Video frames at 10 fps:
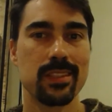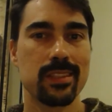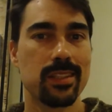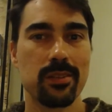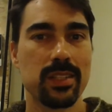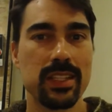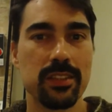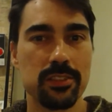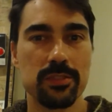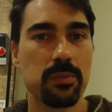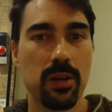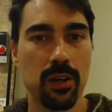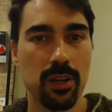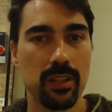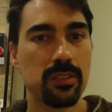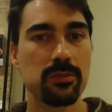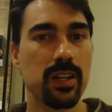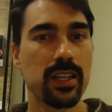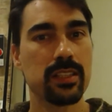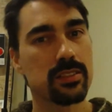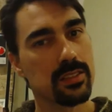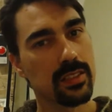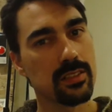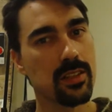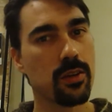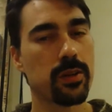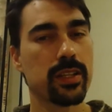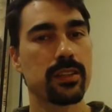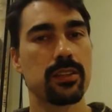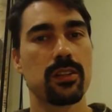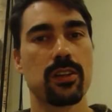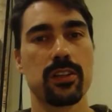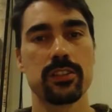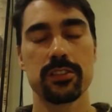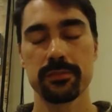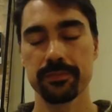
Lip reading: in the small, right? It's coding in the large.